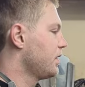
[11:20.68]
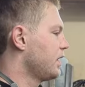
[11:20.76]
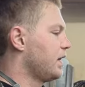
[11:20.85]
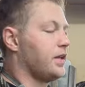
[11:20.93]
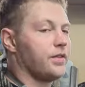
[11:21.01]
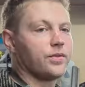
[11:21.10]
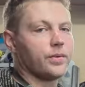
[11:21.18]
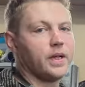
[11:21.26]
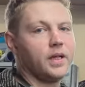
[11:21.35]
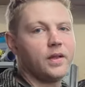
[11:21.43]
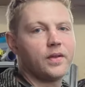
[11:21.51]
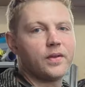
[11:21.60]
I did
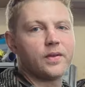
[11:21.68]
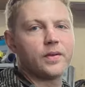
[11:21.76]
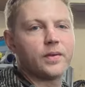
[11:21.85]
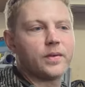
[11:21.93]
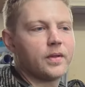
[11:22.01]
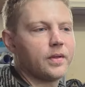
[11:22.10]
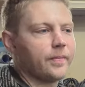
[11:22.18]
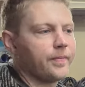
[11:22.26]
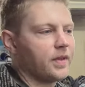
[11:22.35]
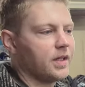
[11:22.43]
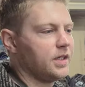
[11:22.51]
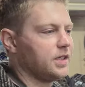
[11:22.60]
three. Oh,
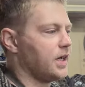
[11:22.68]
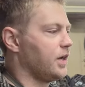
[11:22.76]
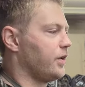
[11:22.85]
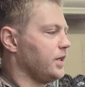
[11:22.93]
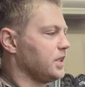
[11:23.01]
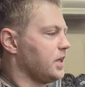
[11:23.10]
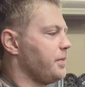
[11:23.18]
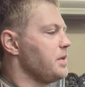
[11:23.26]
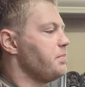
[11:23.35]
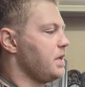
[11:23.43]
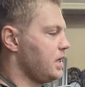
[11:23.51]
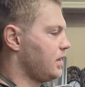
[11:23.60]
okay. He's, I know he's going to
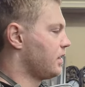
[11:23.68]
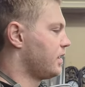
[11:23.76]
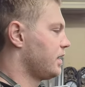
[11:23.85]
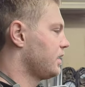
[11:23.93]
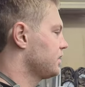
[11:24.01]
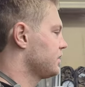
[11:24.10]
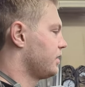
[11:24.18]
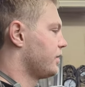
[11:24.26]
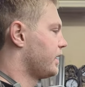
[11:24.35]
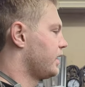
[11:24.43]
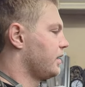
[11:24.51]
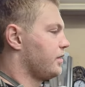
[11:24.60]
be beaten on it, so
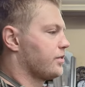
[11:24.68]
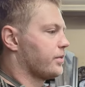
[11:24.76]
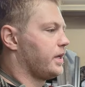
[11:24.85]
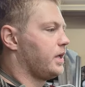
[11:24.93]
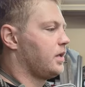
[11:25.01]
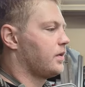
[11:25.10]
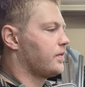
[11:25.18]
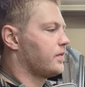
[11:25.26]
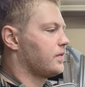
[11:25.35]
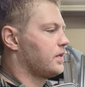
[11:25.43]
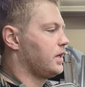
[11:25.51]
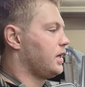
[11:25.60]
I did three.
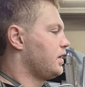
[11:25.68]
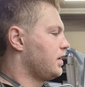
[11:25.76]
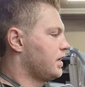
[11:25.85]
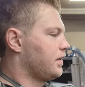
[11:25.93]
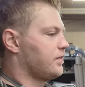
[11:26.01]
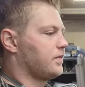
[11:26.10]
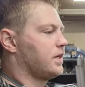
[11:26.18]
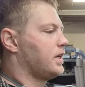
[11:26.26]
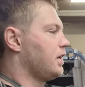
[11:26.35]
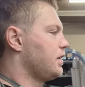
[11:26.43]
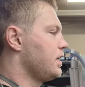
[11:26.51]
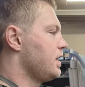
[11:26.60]
It nice. Didn't, I, I,
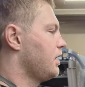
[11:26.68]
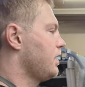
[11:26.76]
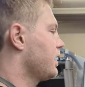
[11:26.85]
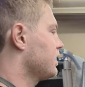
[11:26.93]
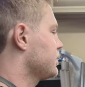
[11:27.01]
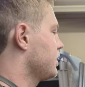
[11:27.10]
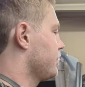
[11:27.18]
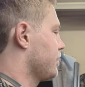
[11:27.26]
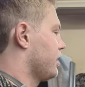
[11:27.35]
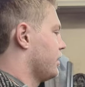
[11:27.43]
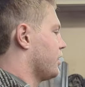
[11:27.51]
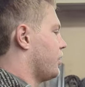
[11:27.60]
didn't need the extra
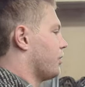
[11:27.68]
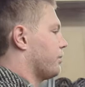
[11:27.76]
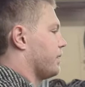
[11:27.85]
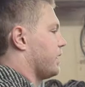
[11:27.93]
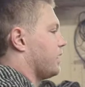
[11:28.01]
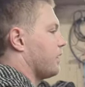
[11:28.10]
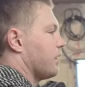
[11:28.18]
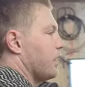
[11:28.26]
third coat, but